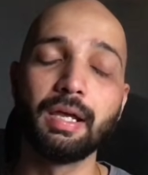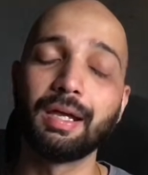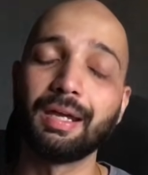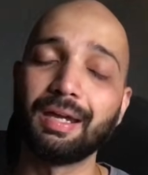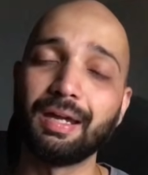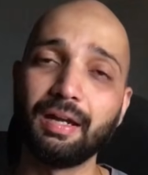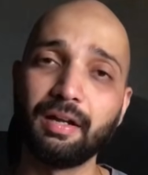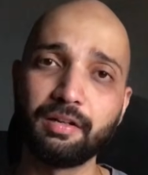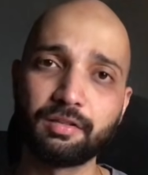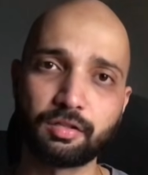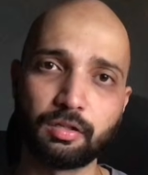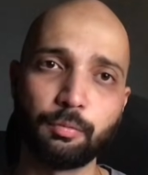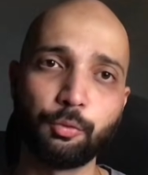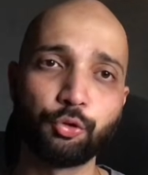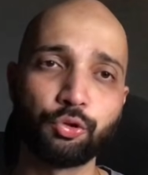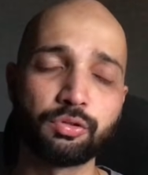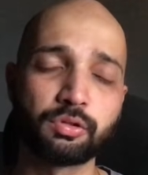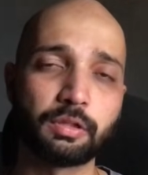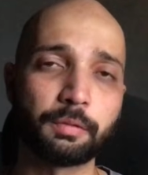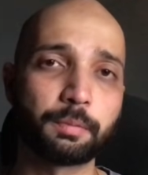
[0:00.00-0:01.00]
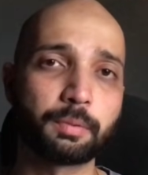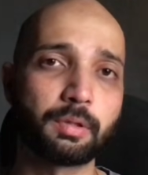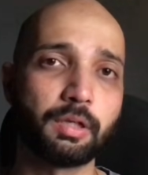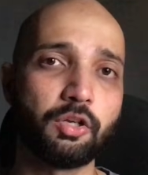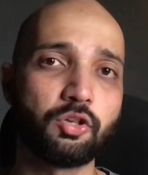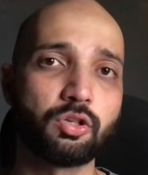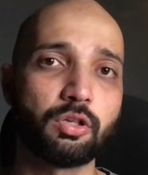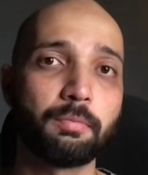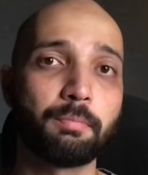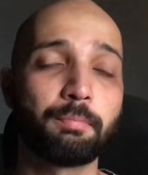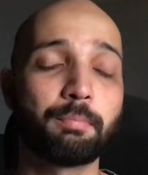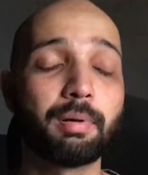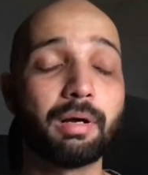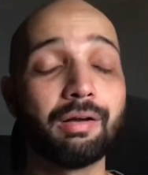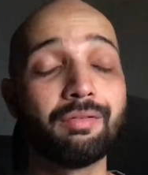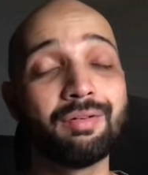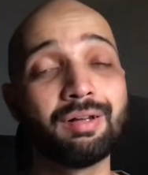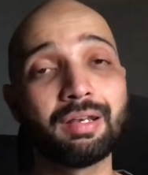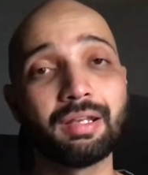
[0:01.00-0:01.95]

In distribution substation, power